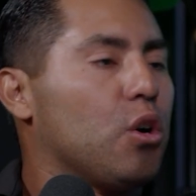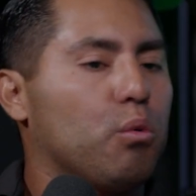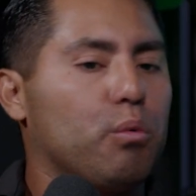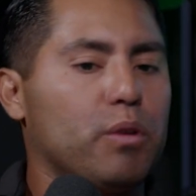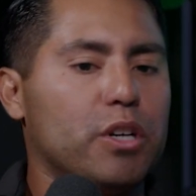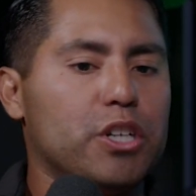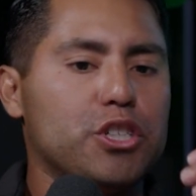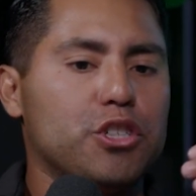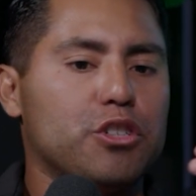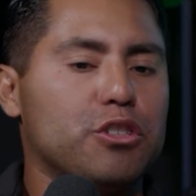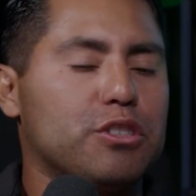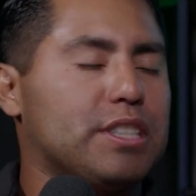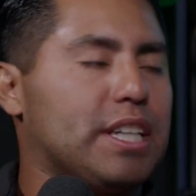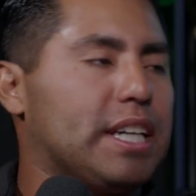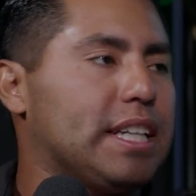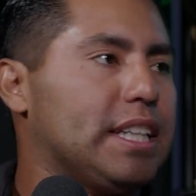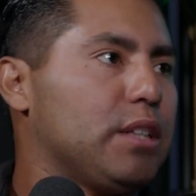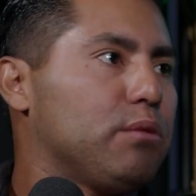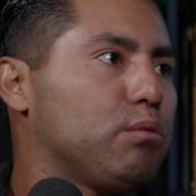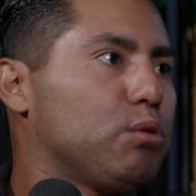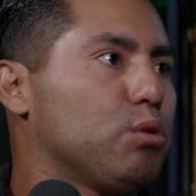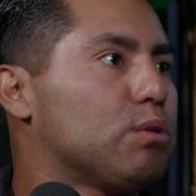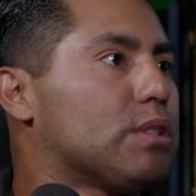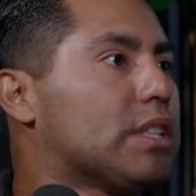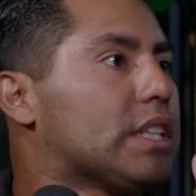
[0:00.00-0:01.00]
What does your
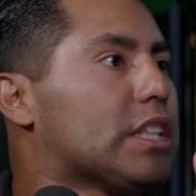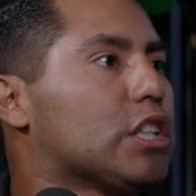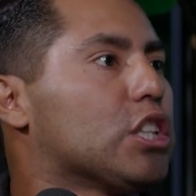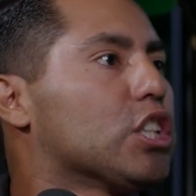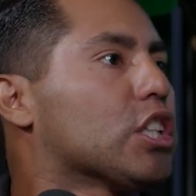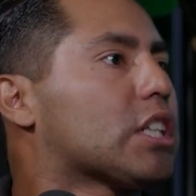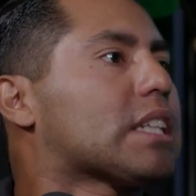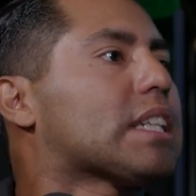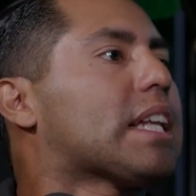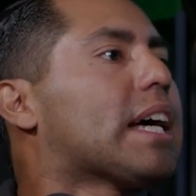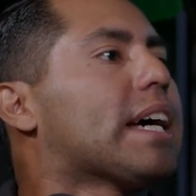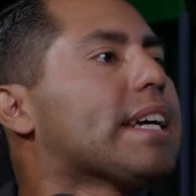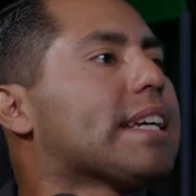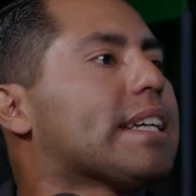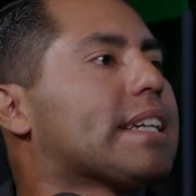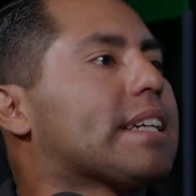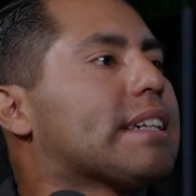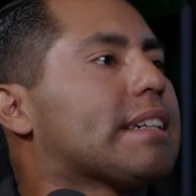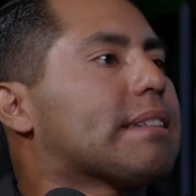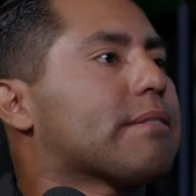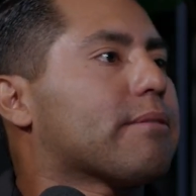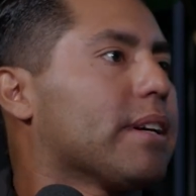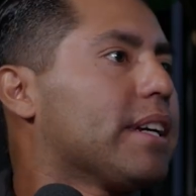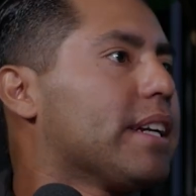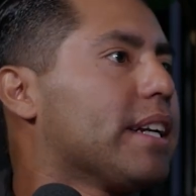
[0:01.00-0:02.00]
daily routine look like
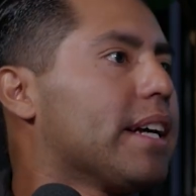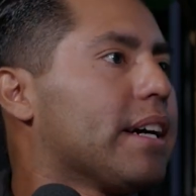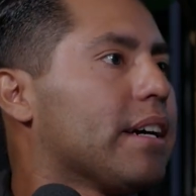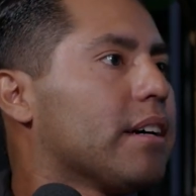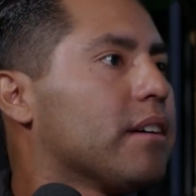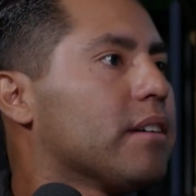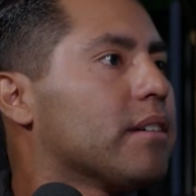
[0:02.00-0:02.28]
right now?